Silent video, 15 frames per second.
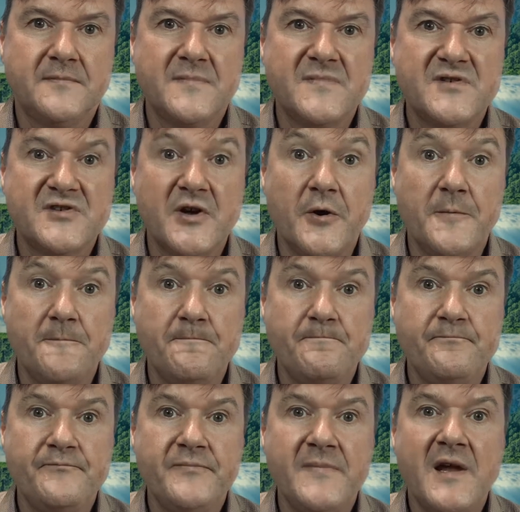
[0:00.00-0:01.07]
So,
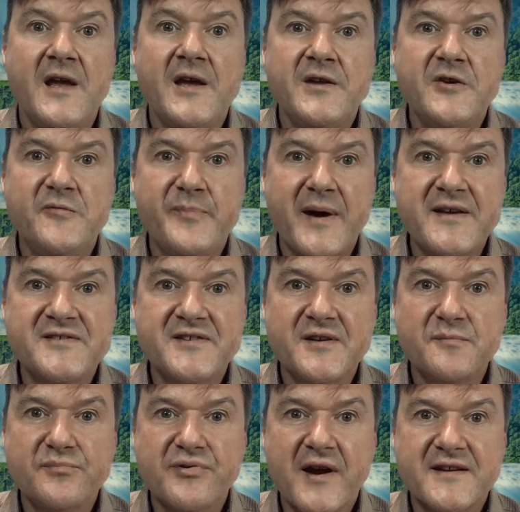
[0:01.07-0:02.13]
you've pasted
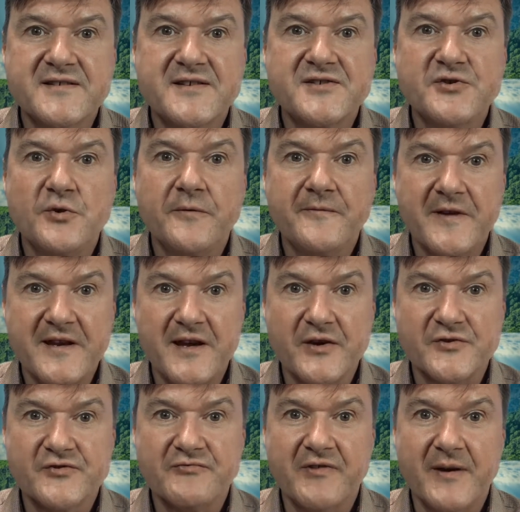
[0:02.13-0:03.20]
and practiced your
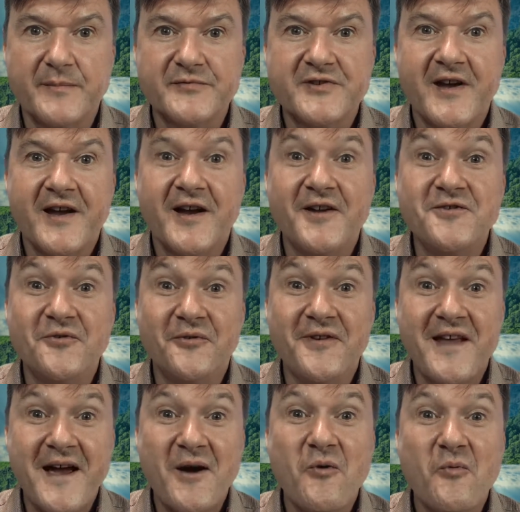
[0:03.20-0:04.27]
video script and you're
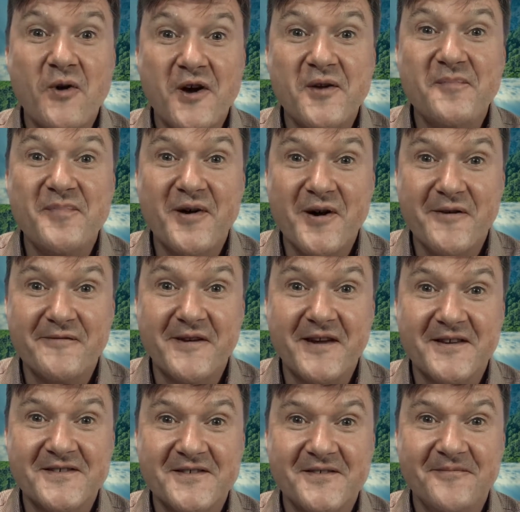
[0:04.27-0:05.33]
now word
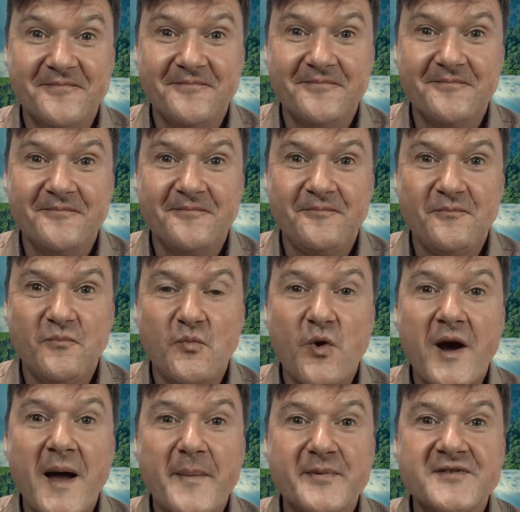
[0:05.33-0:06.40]
perfect.
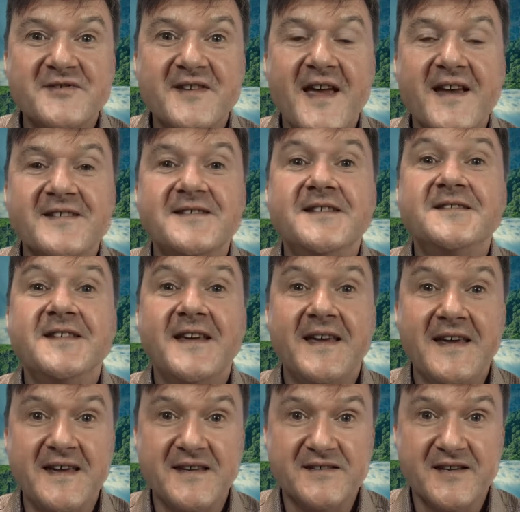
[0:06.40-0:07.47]
What happens next is
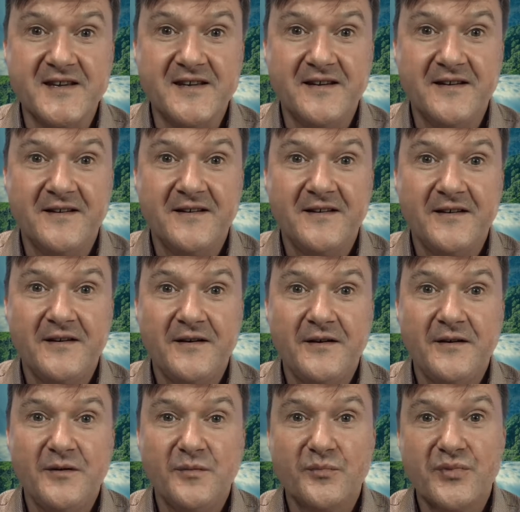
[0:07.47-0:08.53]
easy.
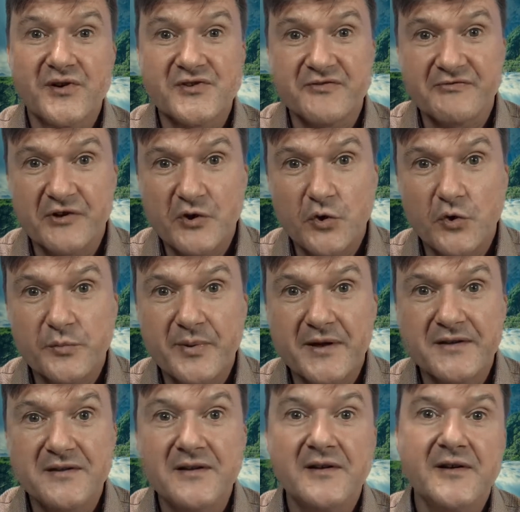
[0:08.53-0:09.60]
Press the record
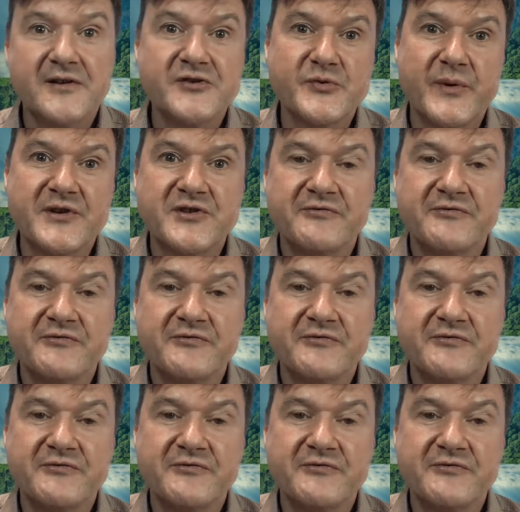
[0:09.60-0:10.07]
button and switch to